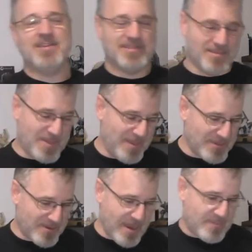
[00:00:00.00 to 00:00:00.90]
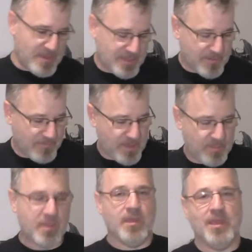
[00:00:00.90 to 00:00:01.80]
Sometimes I crack myself
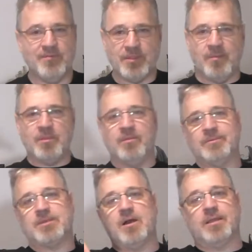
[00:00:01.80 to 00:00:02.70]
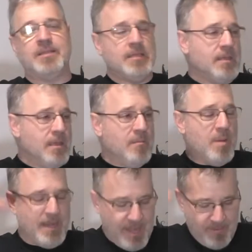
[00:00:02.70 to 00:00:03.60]
up, even though I'm the only one talking.
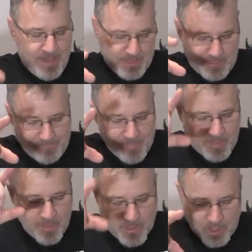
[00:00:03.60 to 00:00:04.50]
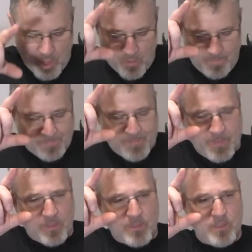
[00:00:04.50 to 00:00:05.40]
But anyways, so
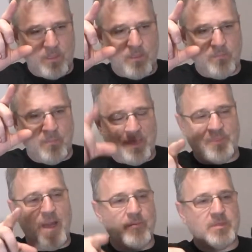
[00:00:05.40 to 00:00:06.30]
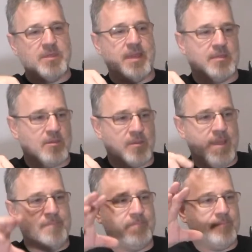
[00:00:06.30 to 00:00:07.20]
my thought was this,
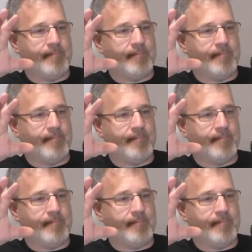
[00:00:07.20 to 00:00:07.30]
okay?